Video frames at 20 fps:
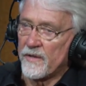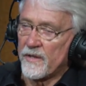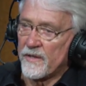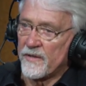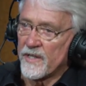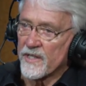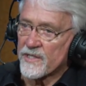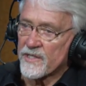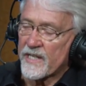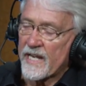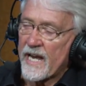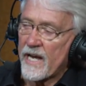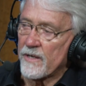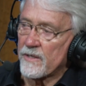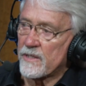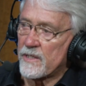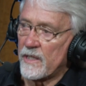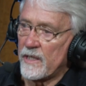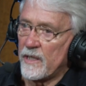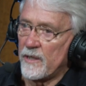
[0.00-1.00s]
the
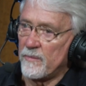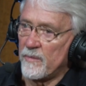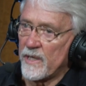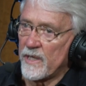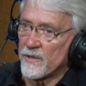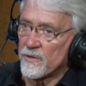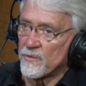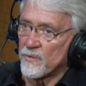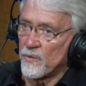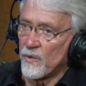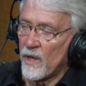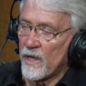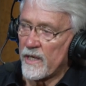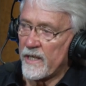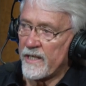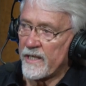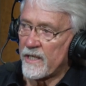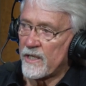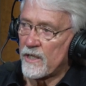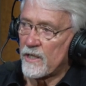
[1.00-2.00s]
scout team is
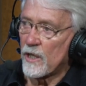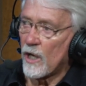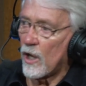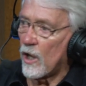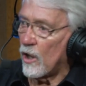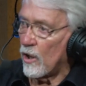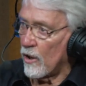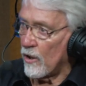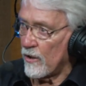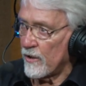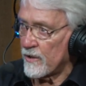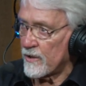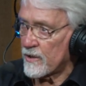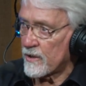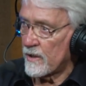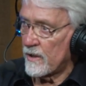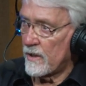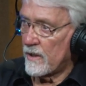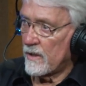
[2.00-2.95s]
running cards,